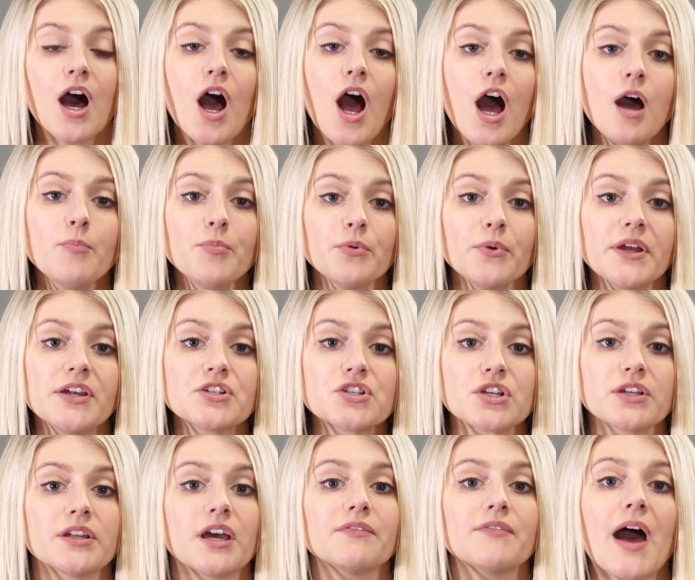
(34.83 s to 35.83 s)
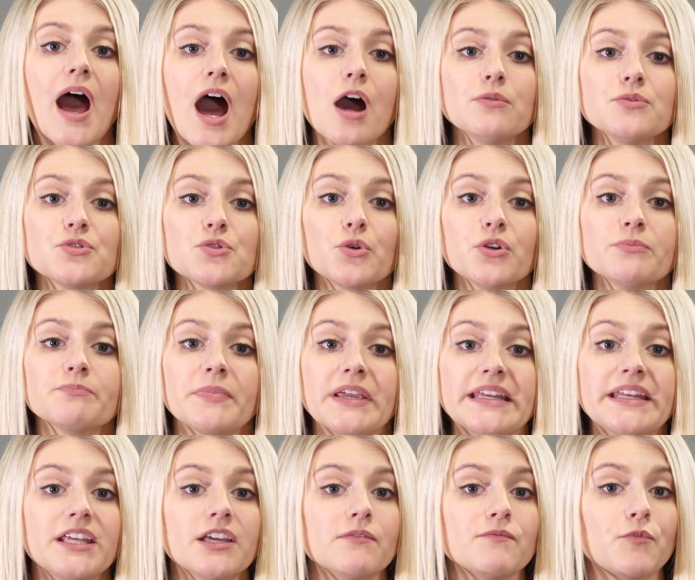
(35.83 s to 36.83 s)
operation of outdoor
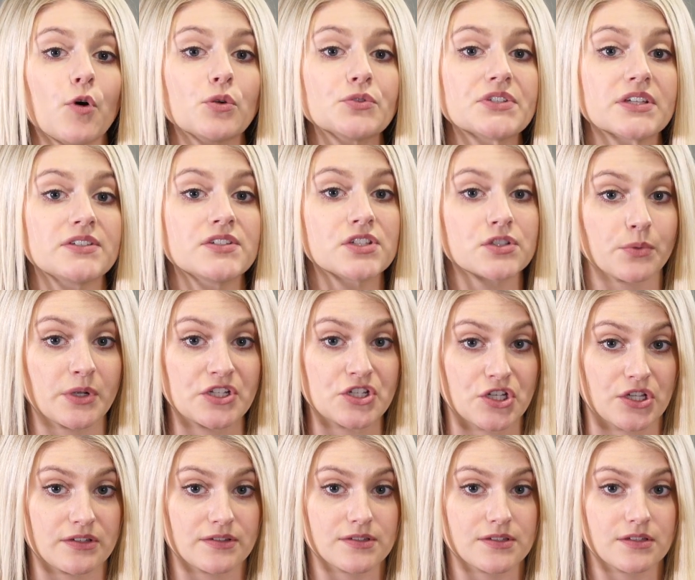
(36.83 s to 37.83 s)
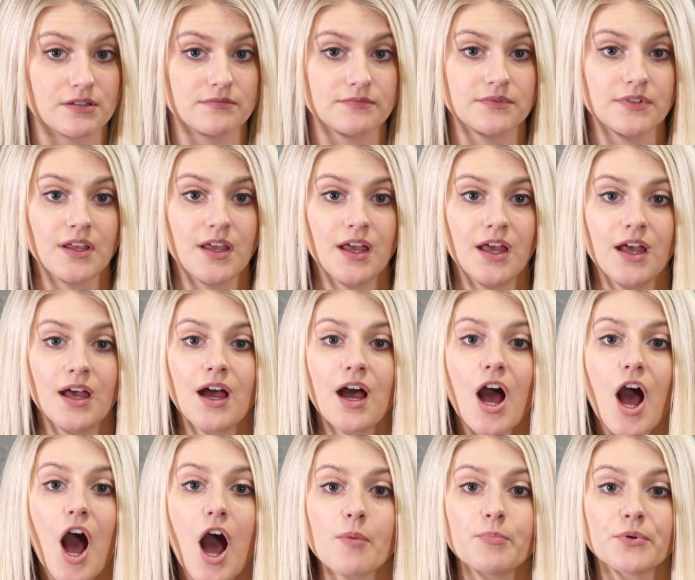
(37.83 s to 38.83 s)
medium voltage switches,
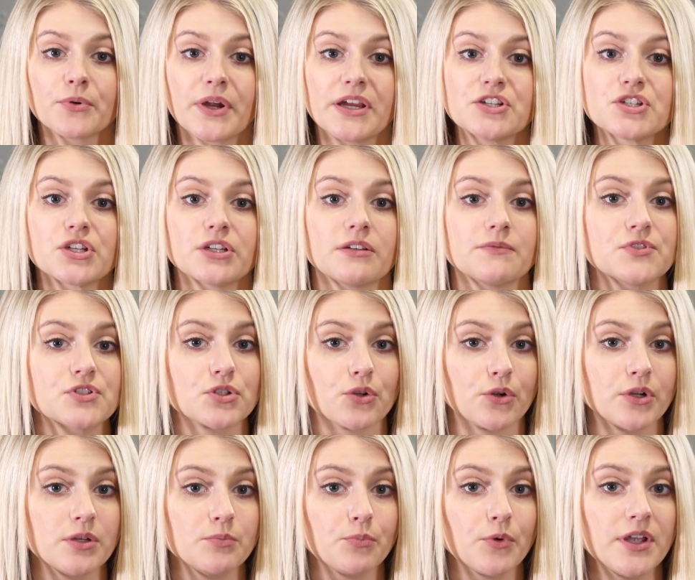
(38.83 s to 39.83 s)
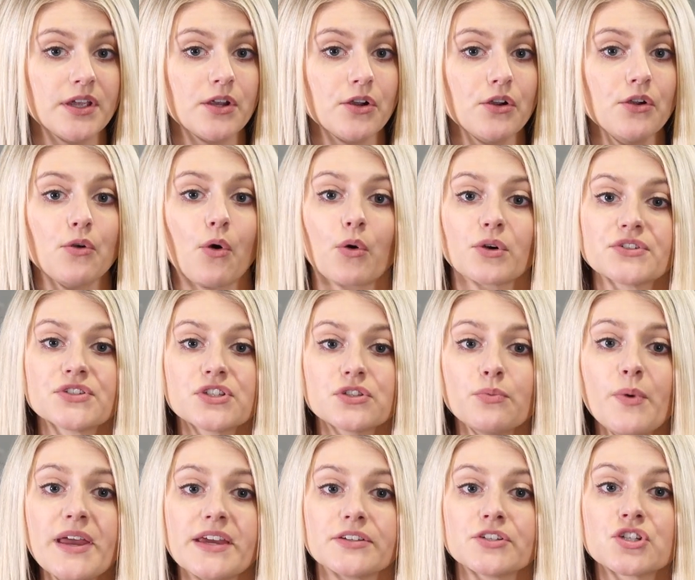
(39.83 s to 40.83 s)
operation of circuit breaker or
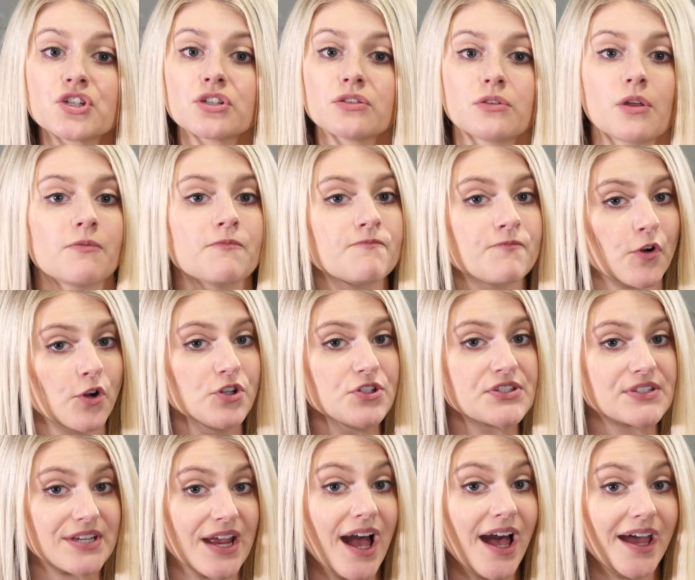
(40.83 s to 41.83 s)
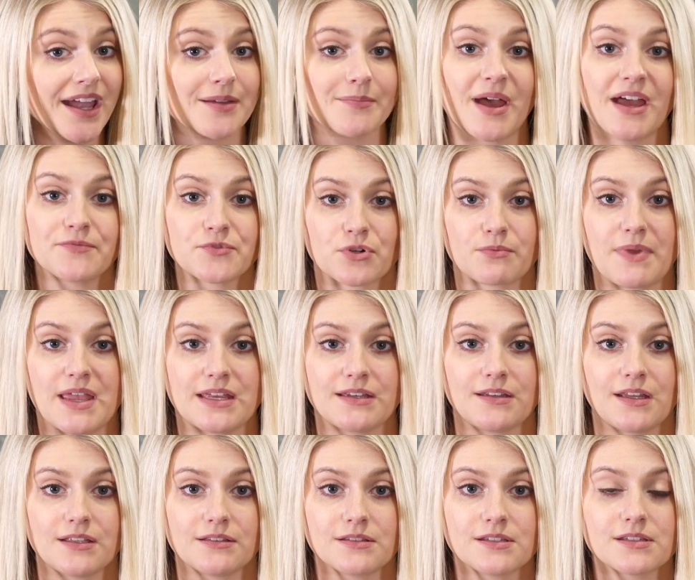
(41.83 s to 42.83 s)
switch the first time after
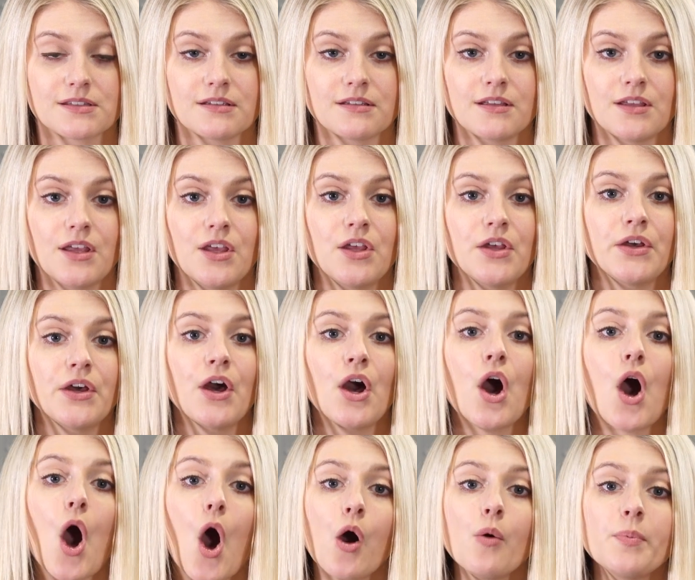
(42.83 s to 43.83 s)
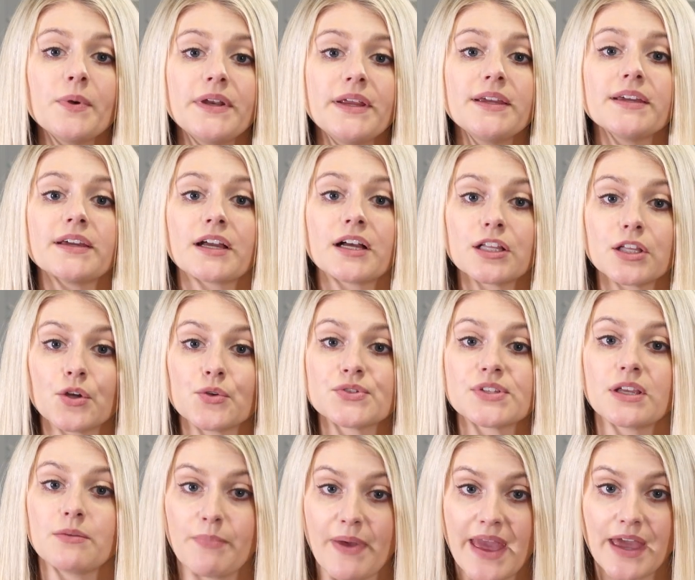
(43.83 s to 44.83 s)
maintenance, opening and
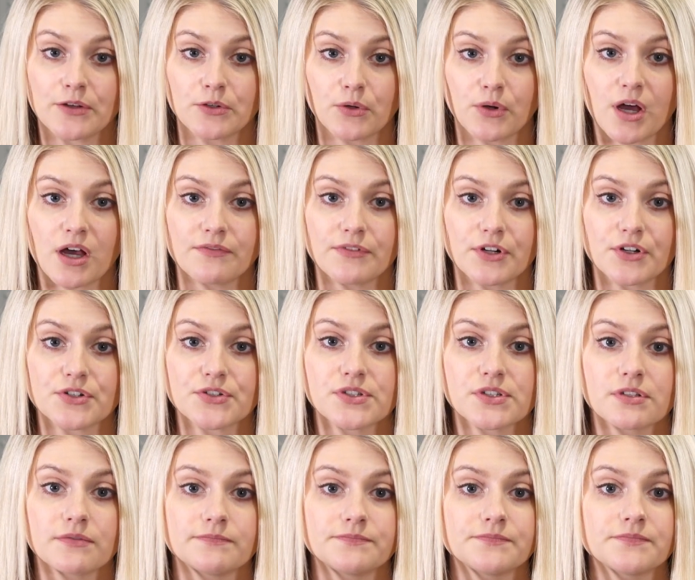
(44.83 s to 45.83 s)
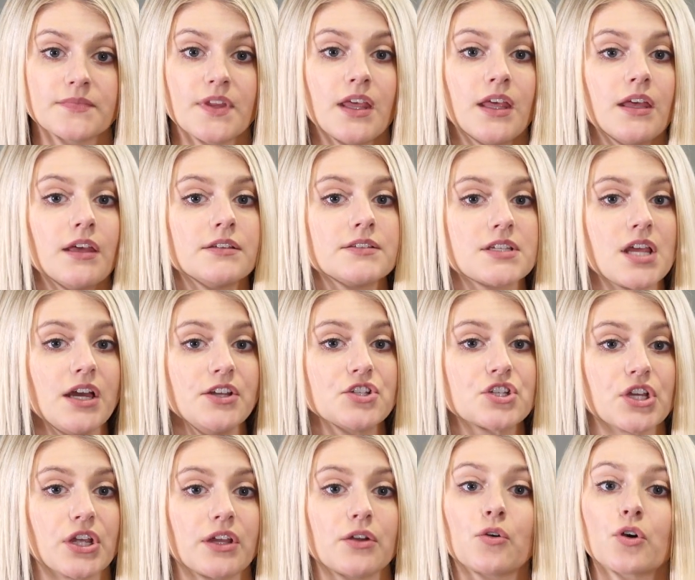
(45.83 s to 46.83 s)
closing panel covers,
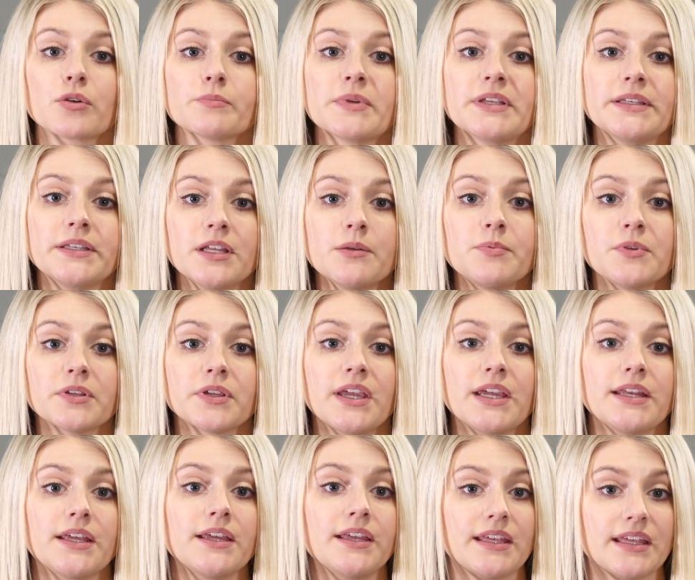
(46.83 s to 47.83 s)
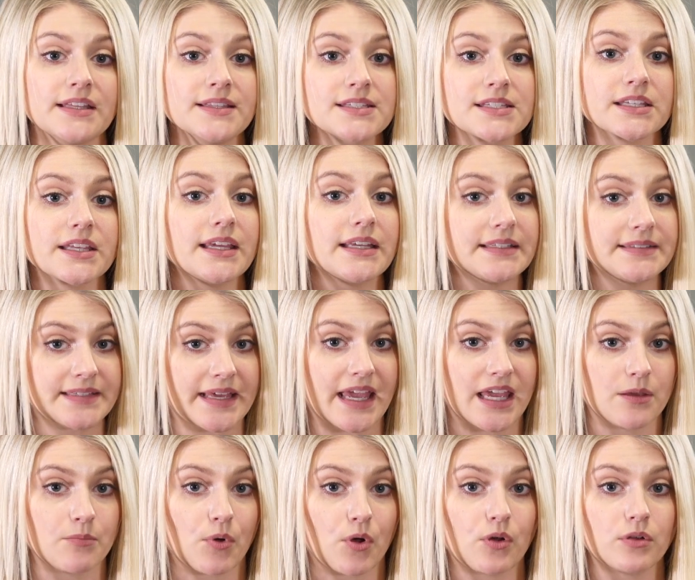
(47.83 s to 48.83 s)
touching or manipulating insulated
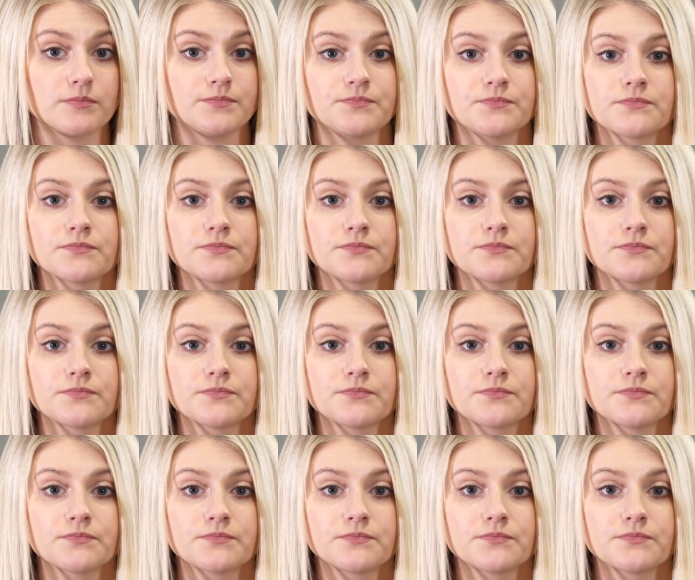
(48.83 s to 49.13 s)
cable,